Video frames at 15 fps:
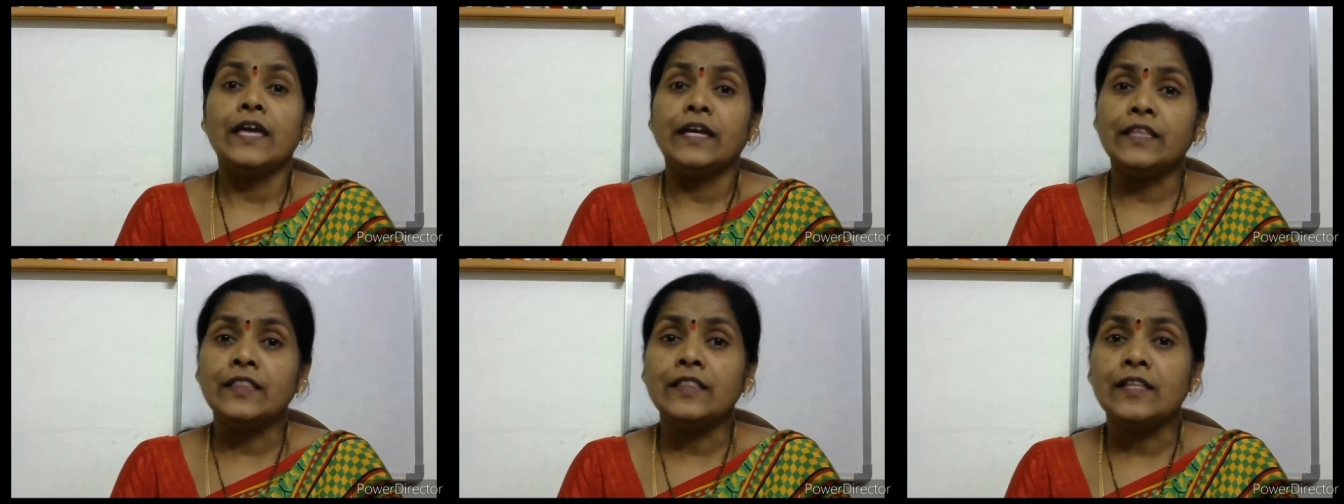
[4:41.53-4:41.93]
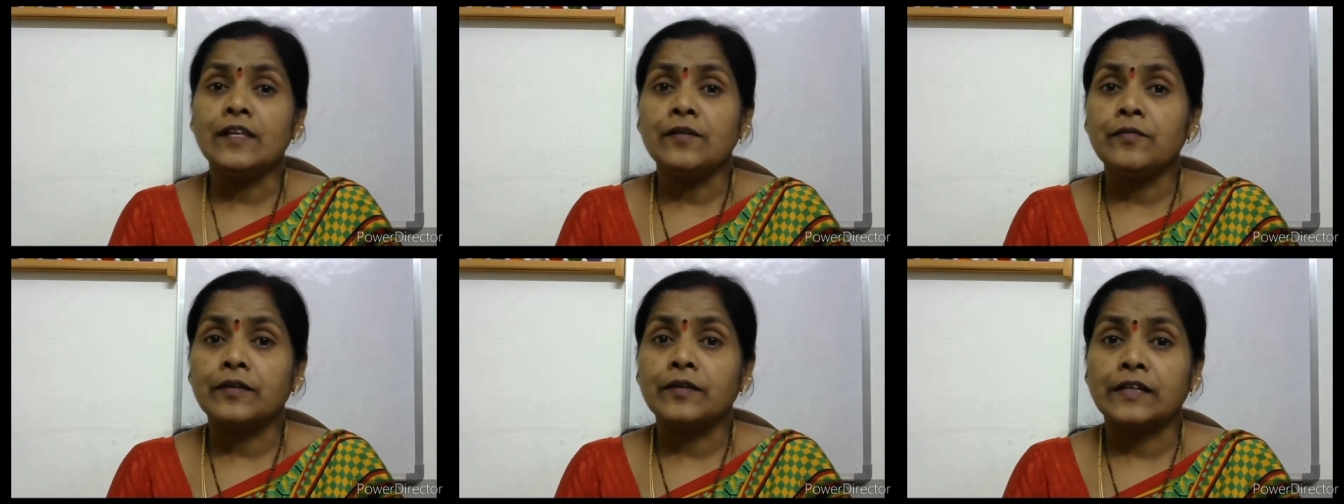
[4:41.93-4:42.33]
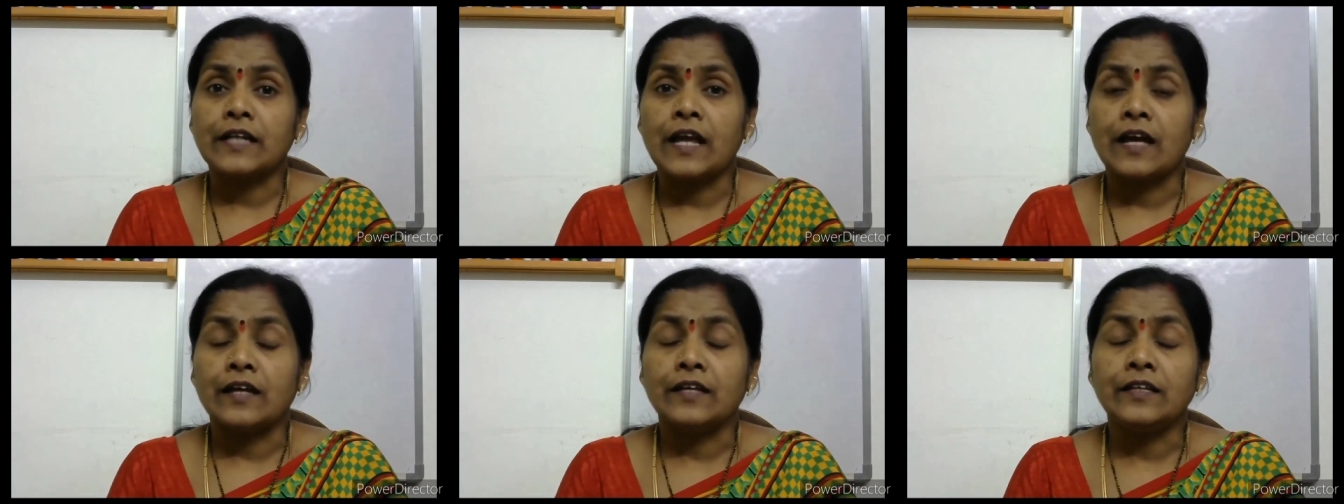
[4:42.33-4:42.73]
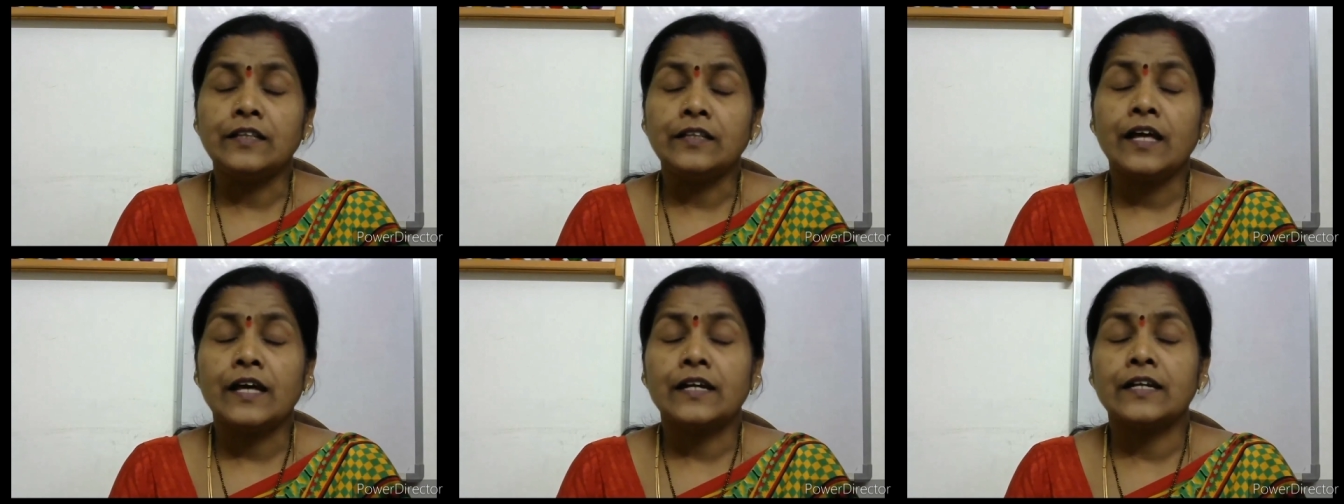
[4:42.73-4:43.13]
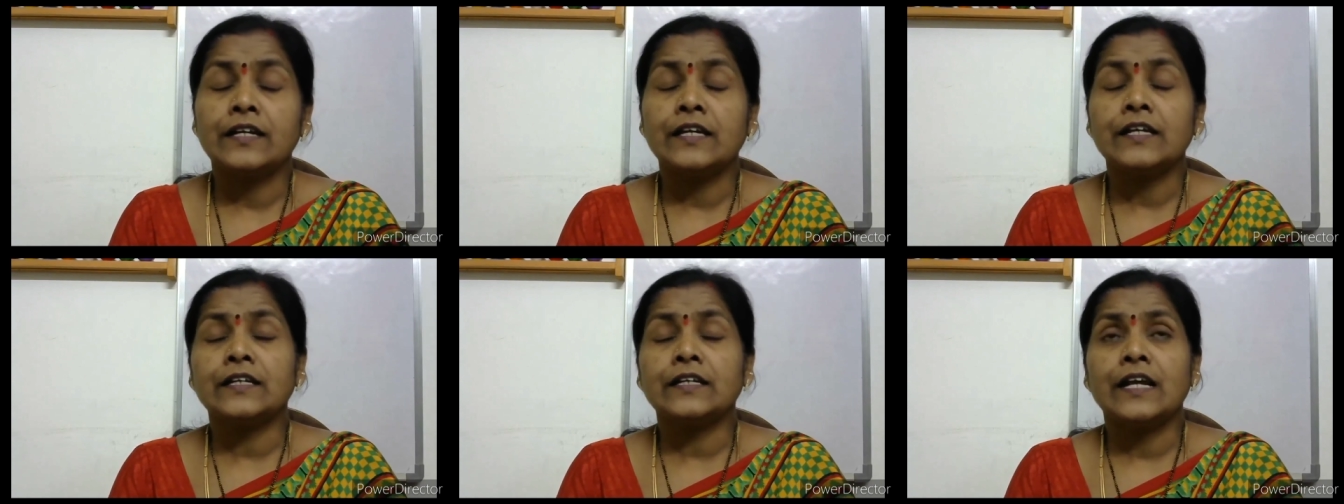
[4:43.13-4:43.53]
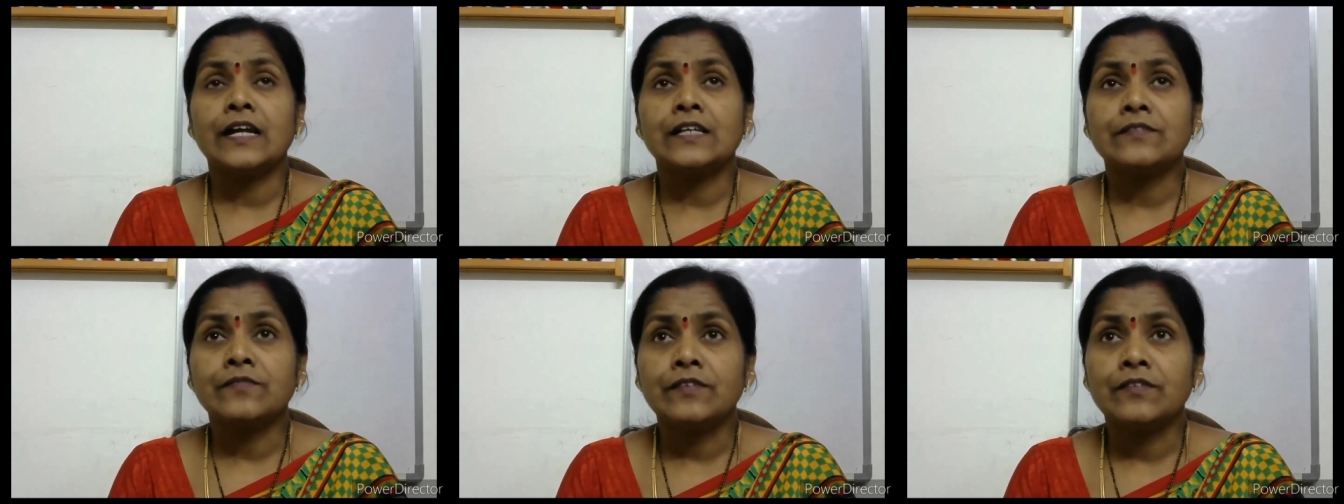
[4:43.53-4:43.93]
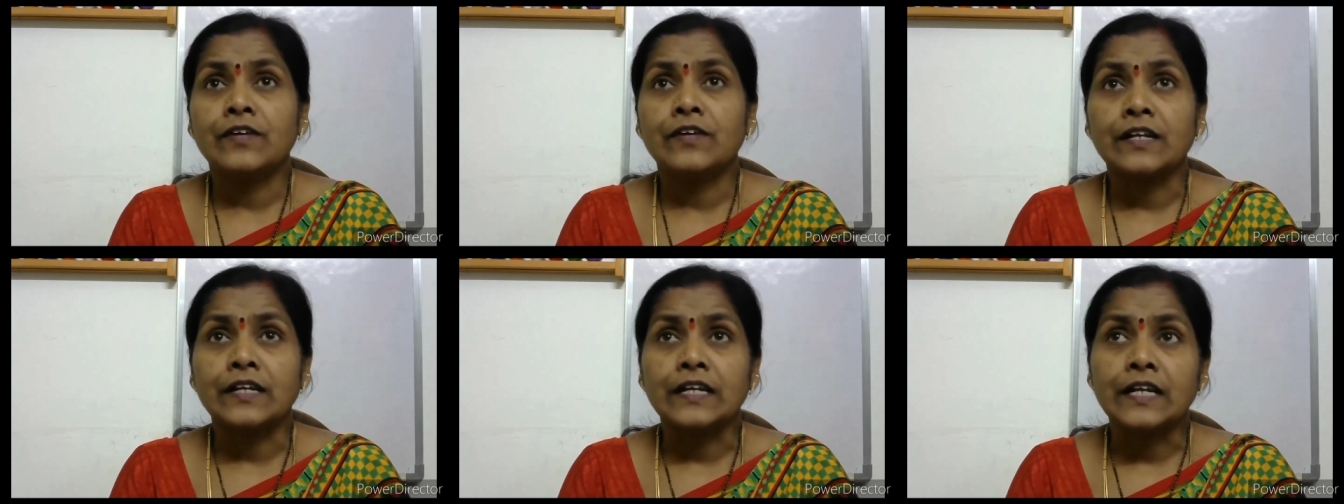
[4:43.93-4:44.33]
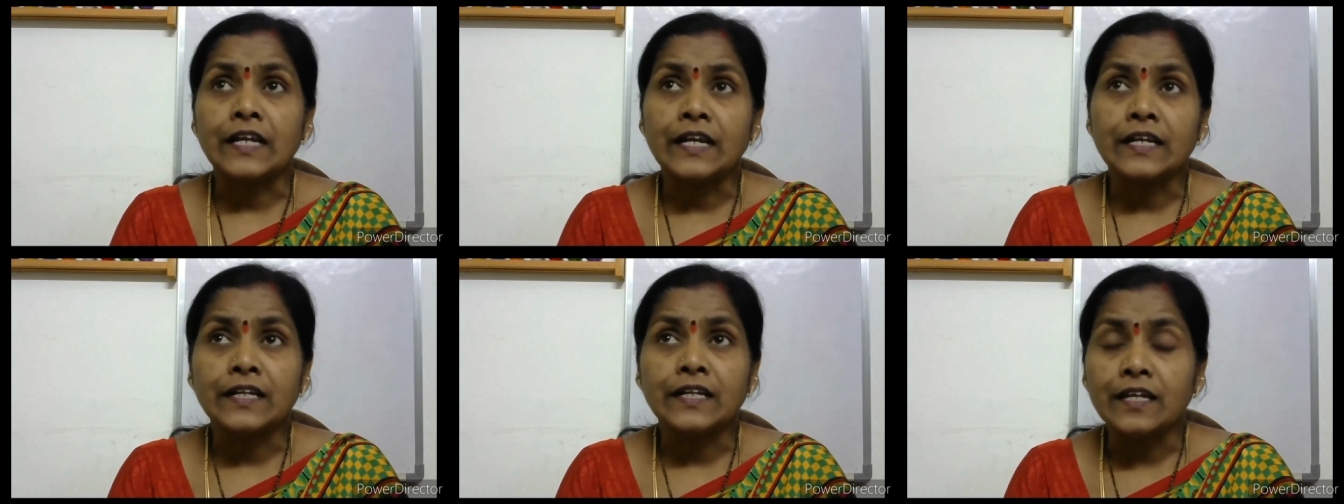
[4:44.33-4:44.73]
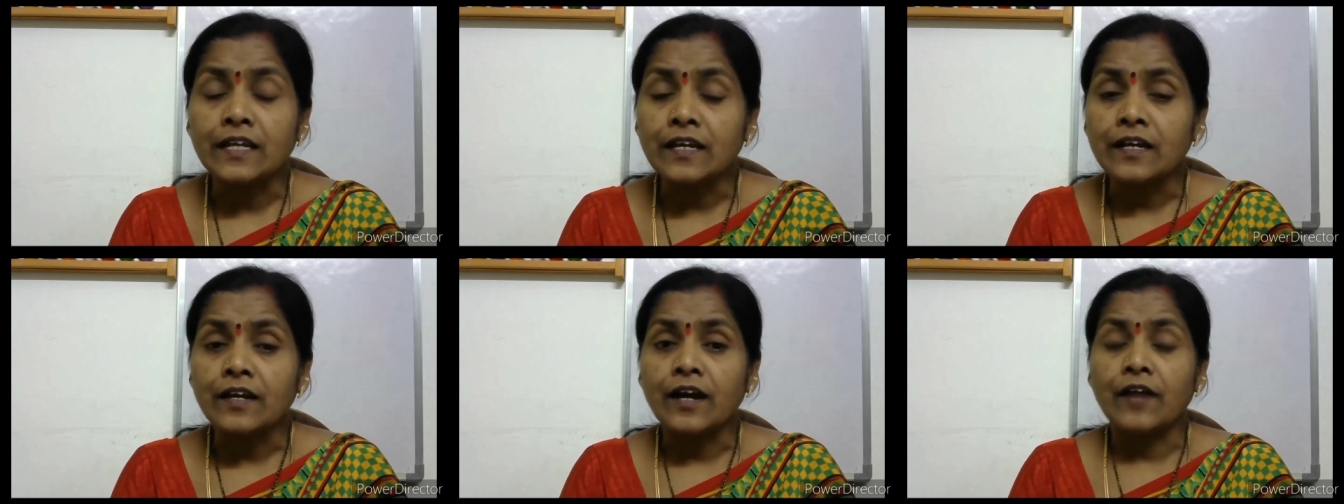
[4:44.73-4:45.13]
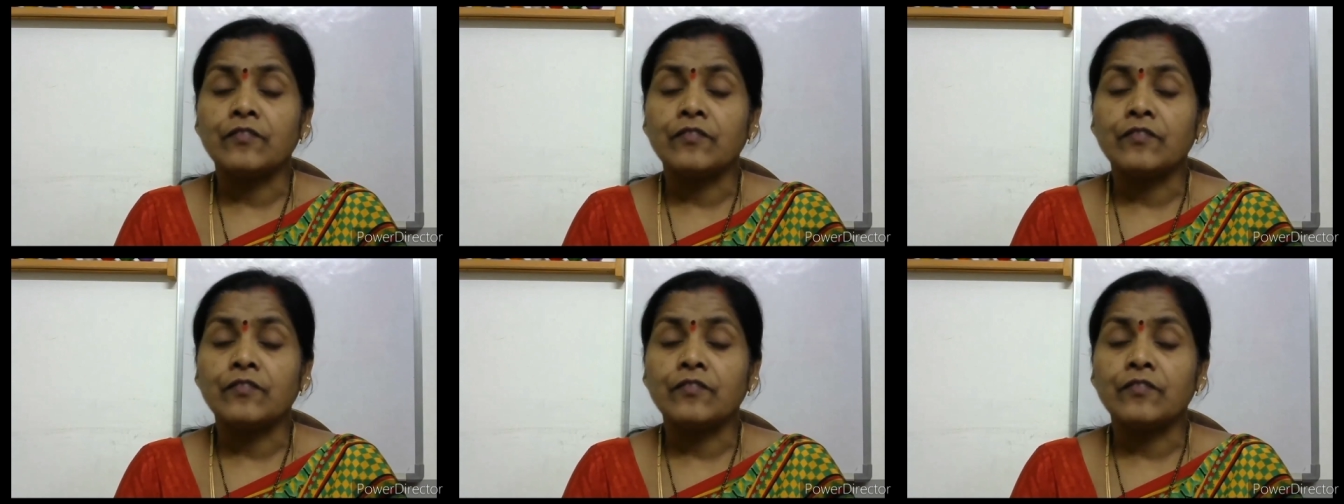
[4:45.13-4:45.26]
in the class in the earlier class we were relating